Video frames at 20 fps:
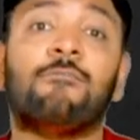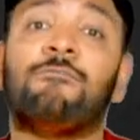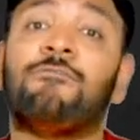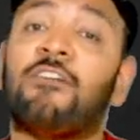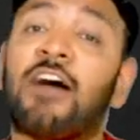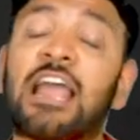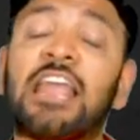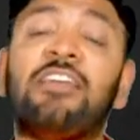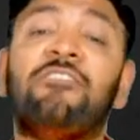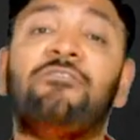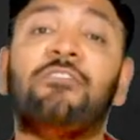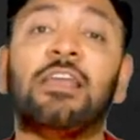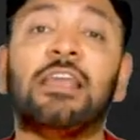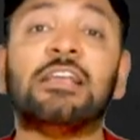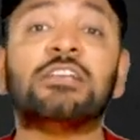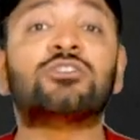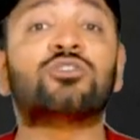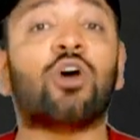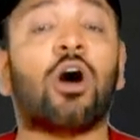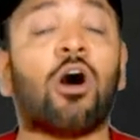5
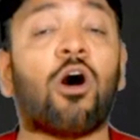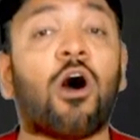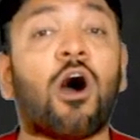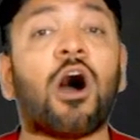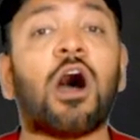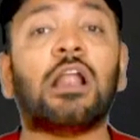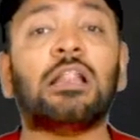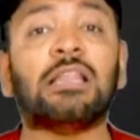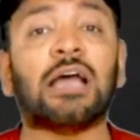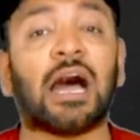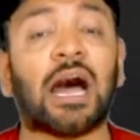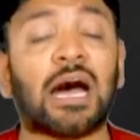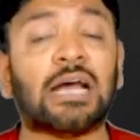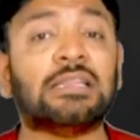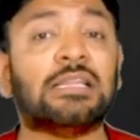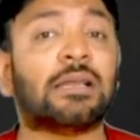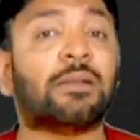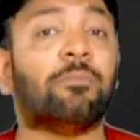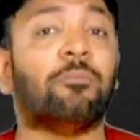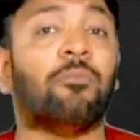is all the
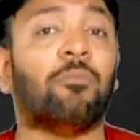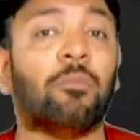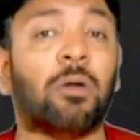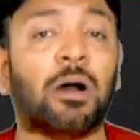other